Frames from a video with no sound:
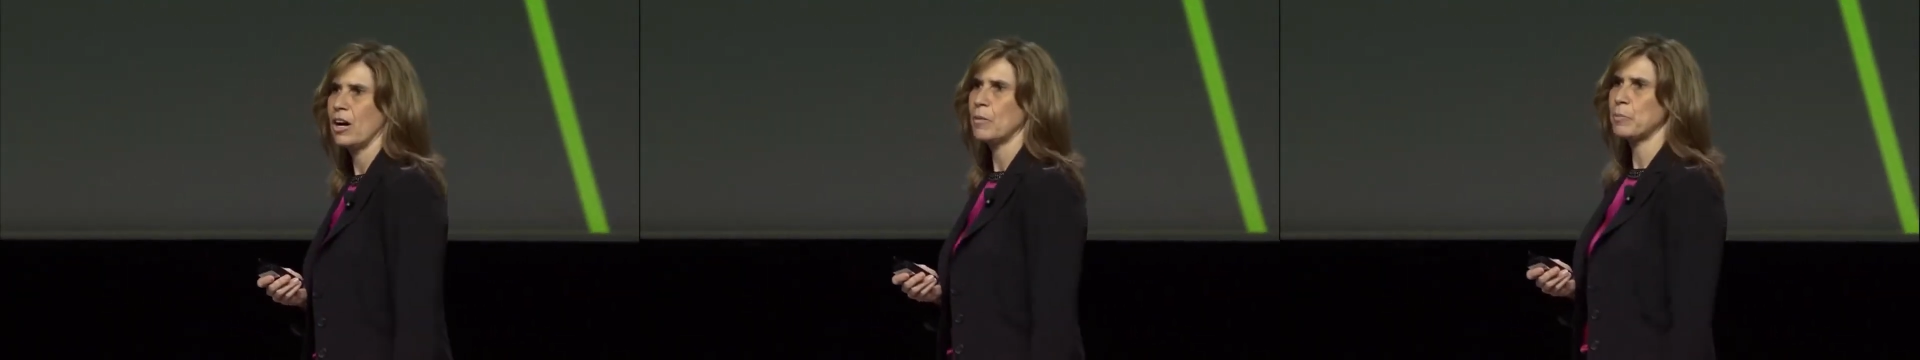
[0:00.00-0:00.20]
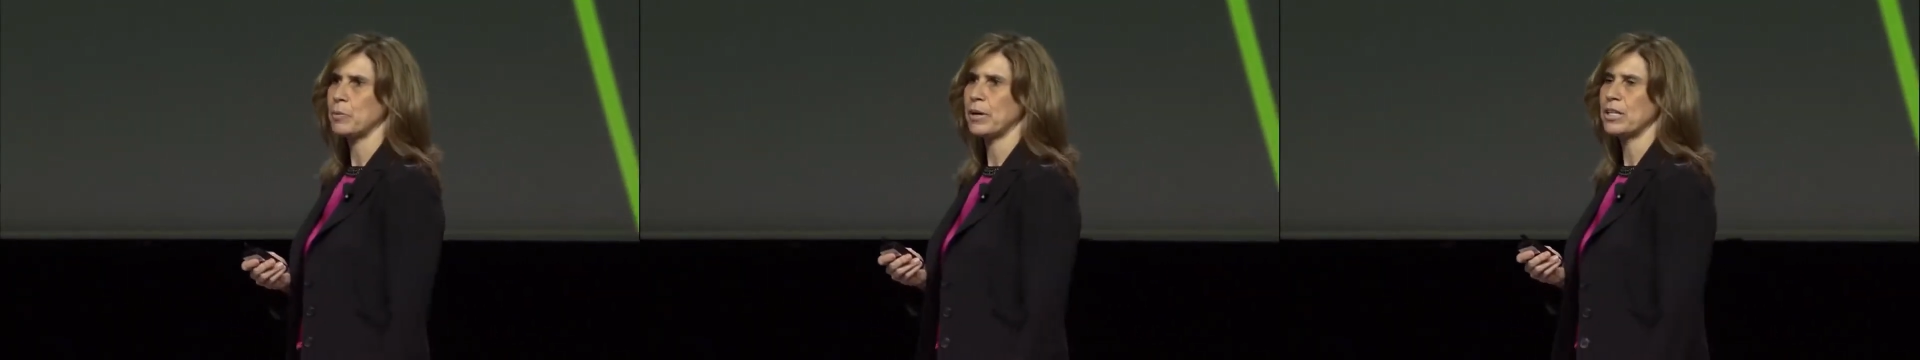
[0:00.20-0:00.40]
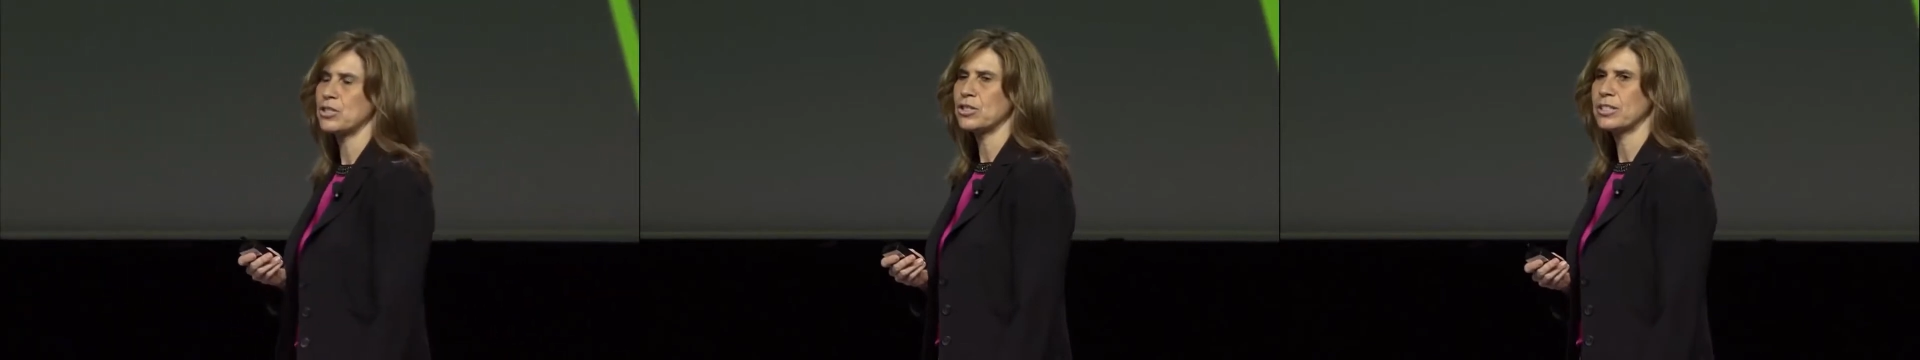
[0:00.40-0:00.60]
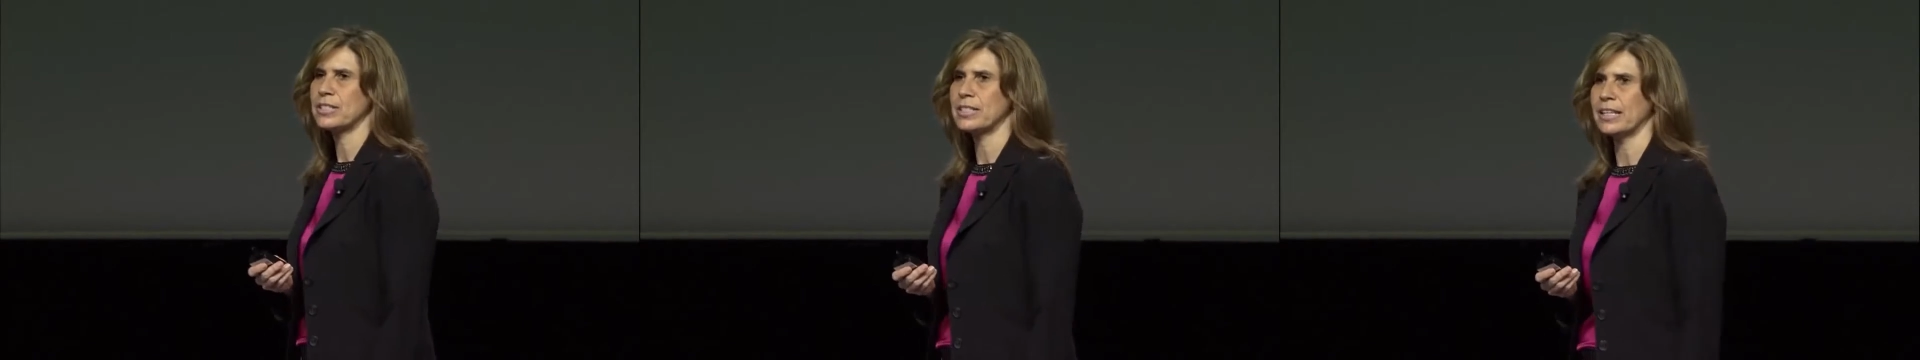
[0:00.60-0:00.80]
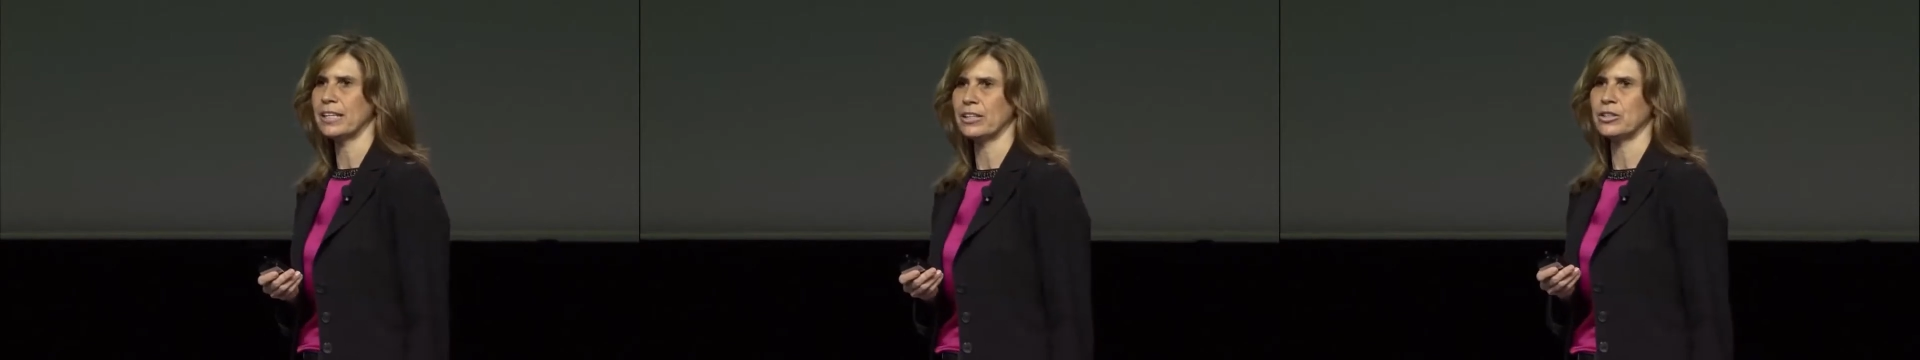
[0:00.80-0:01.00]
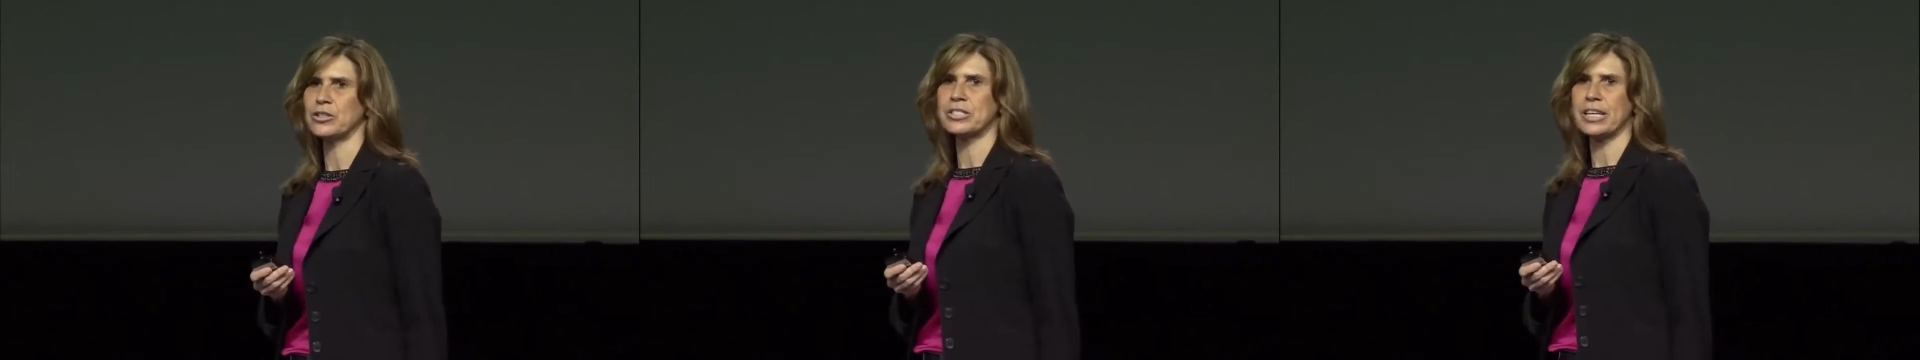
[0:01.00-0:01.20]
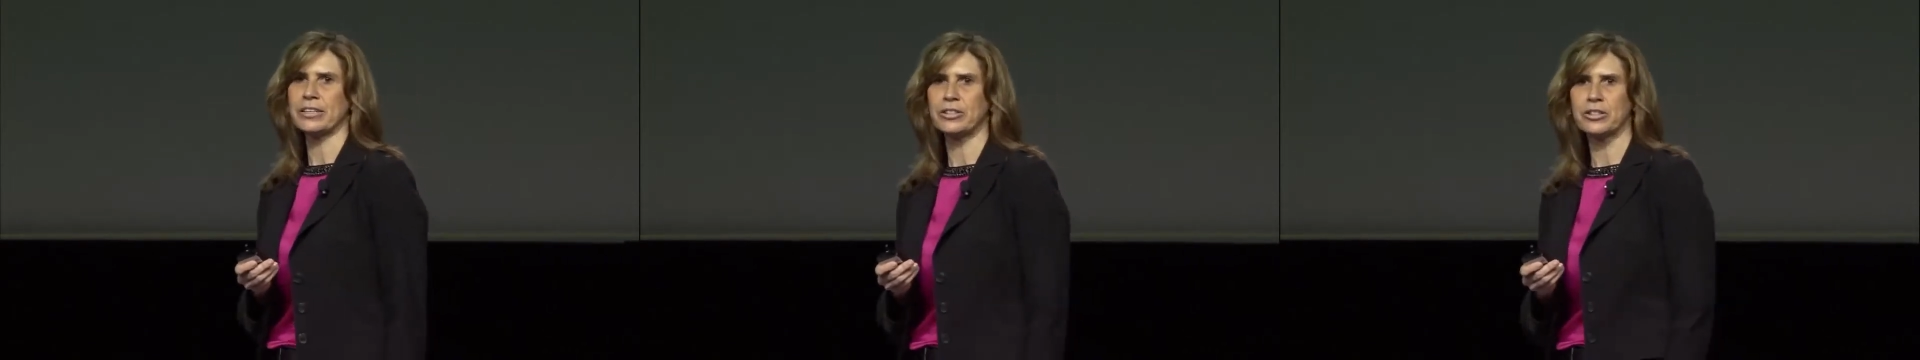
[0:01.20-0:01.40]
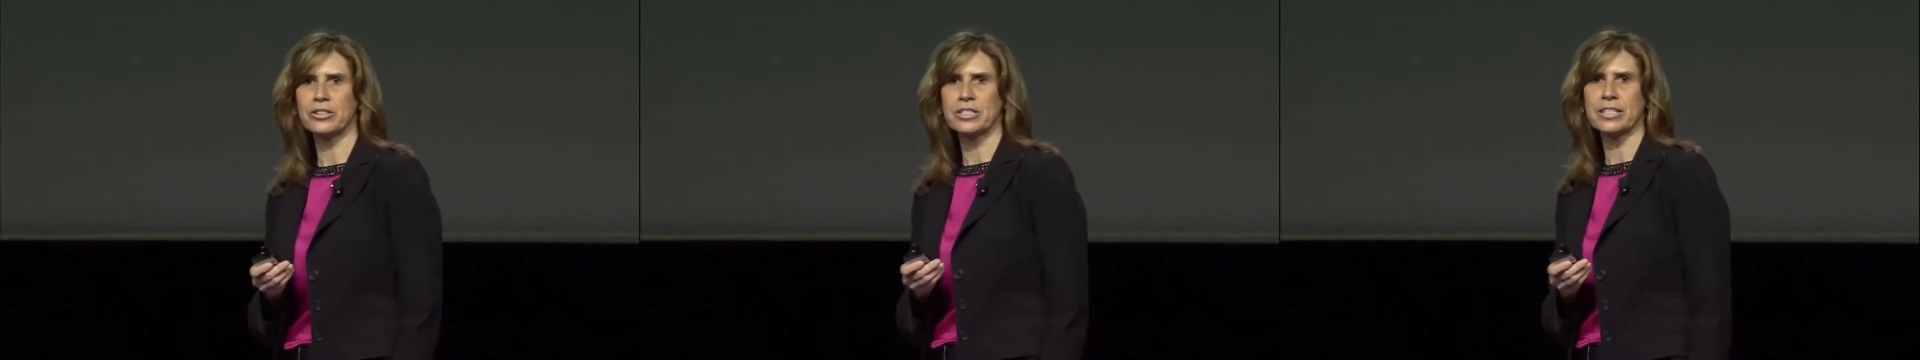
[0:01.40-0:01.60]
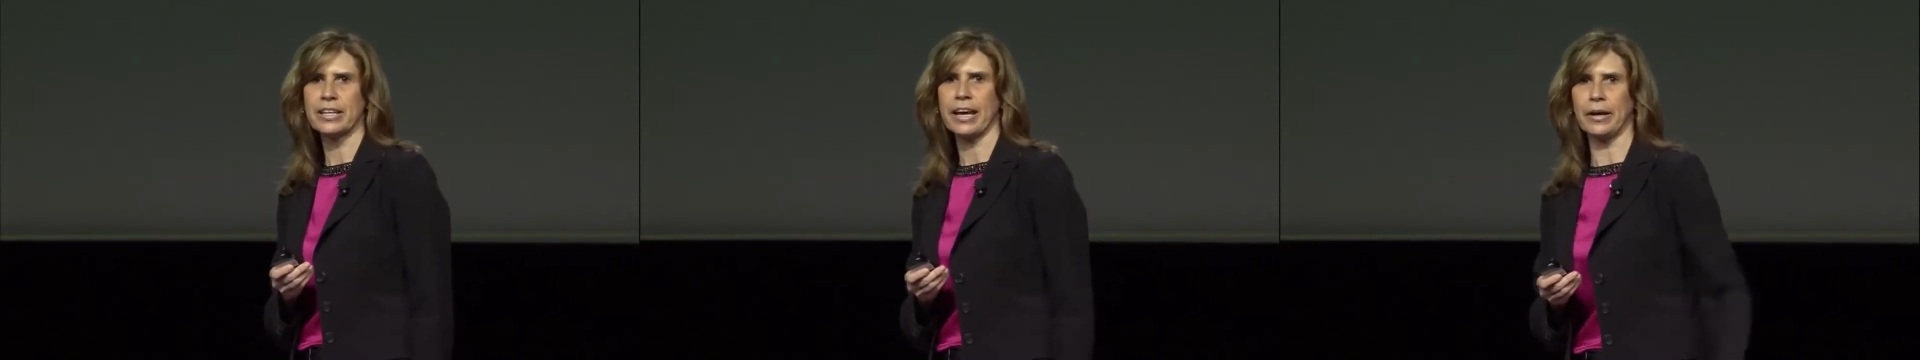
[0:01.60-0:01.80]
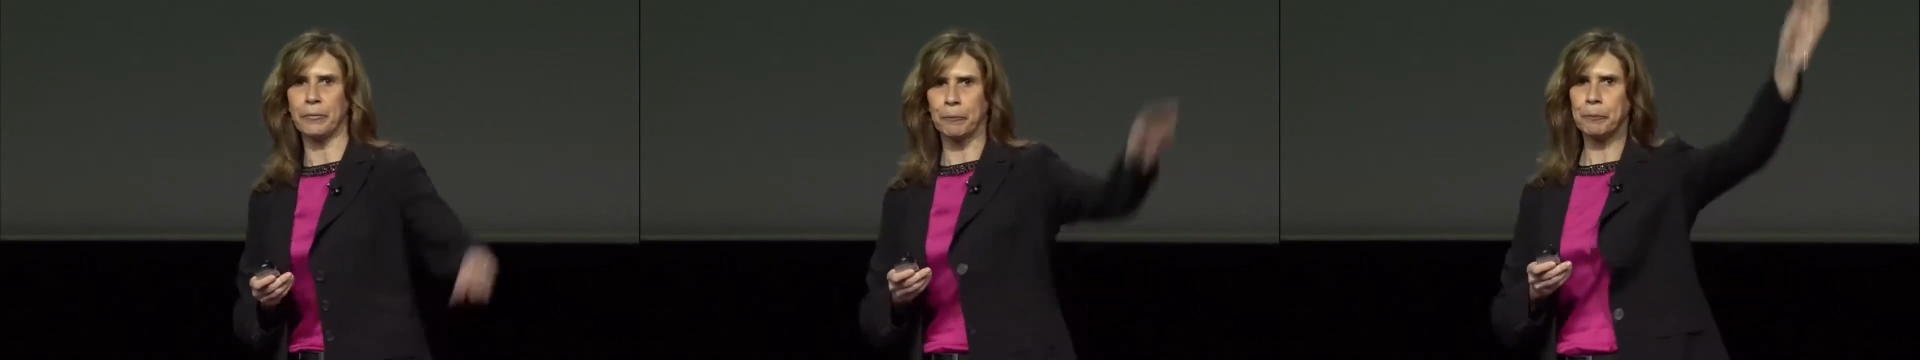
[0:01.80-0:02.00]
operations in your centers
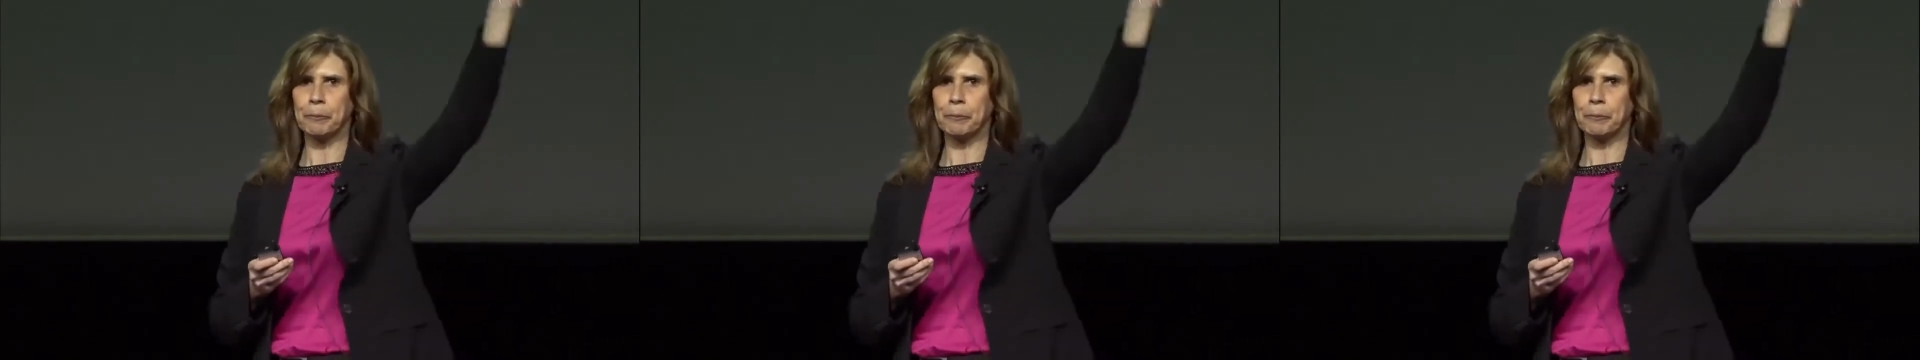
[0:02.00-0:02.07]
today?